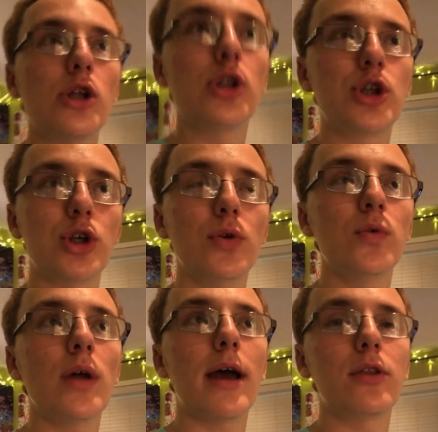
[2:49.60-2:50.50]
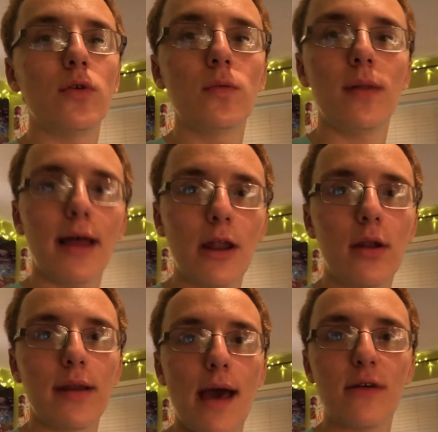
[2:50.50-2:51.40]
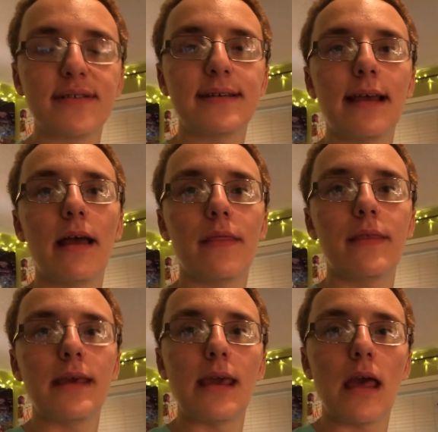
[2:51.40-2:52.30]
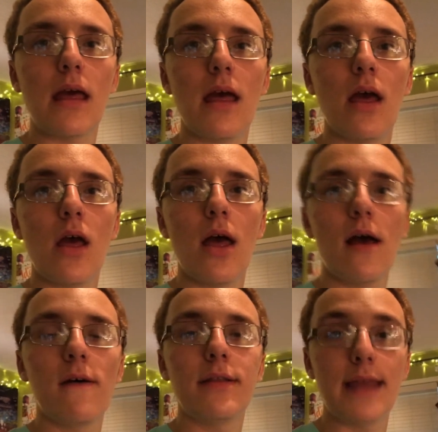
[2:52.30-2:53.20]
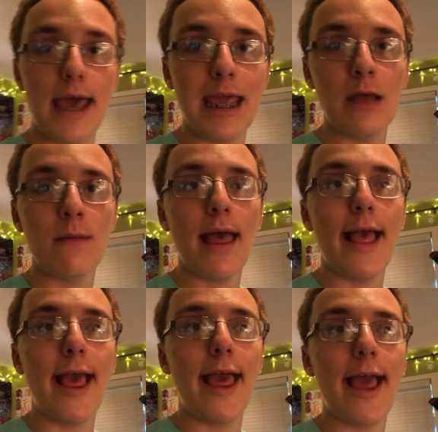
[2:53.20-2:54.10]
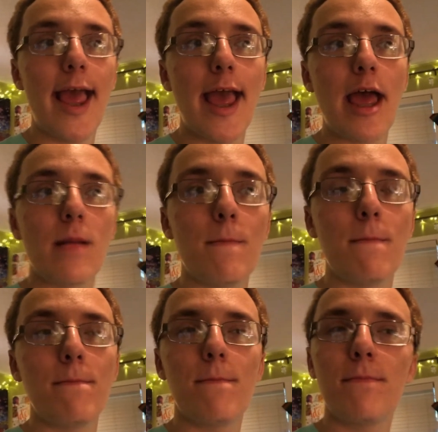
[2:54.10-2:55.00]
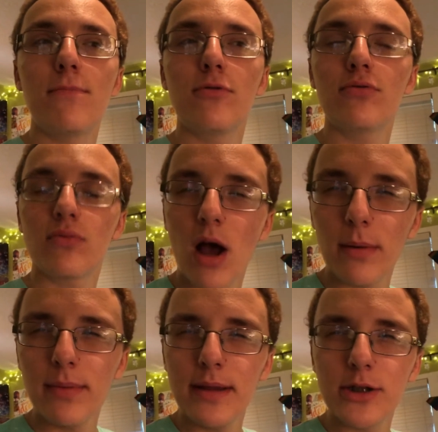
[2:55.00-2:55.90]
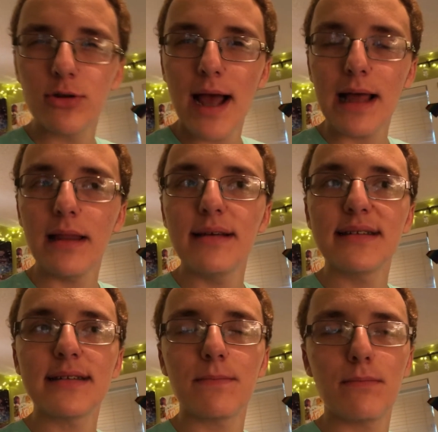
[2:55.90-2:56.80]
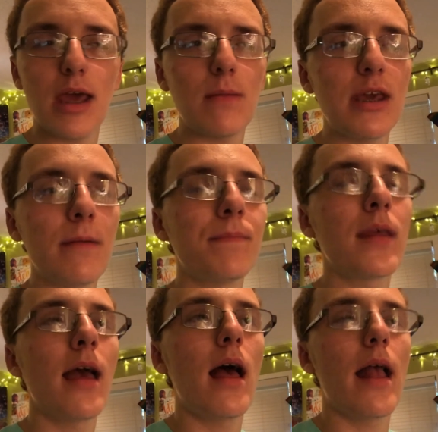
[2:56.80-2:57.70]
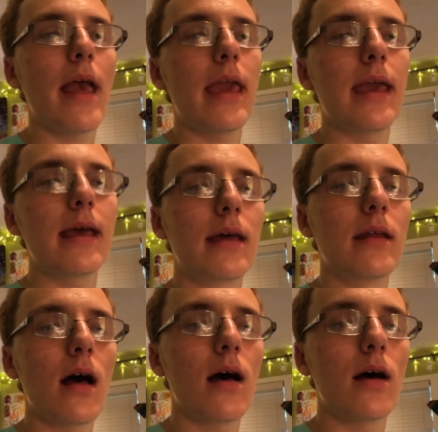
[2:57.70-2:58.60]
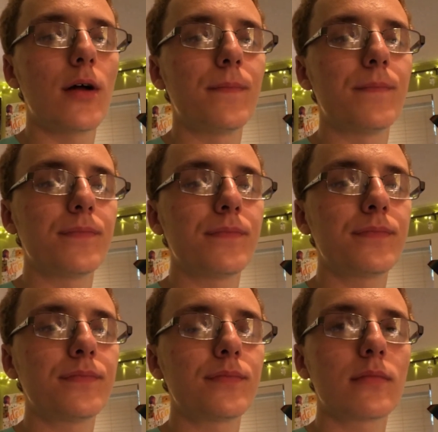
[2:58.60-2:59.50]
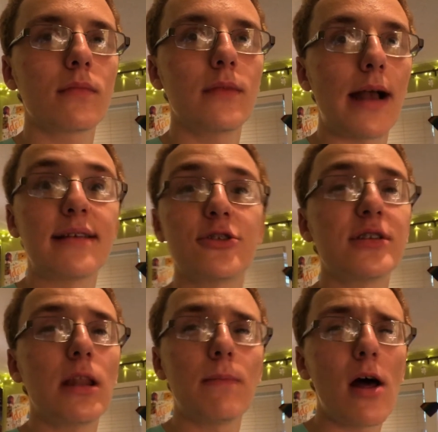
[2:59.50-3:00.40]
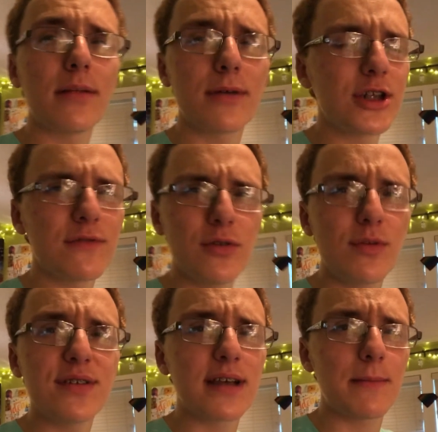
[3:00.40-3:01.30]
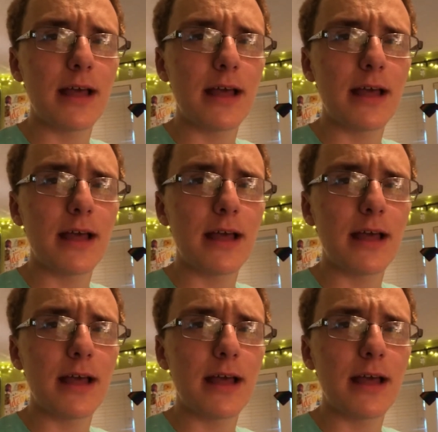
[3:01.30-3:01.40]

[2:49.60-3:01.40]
June, I do plan on announcing the name and probably the track list, maybe. And, um, yeah, because there's a bunch of new music coming